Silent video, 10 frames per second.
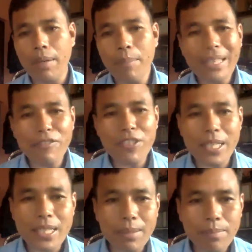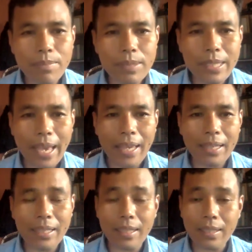belief systems,
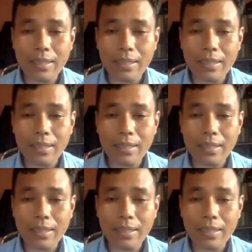and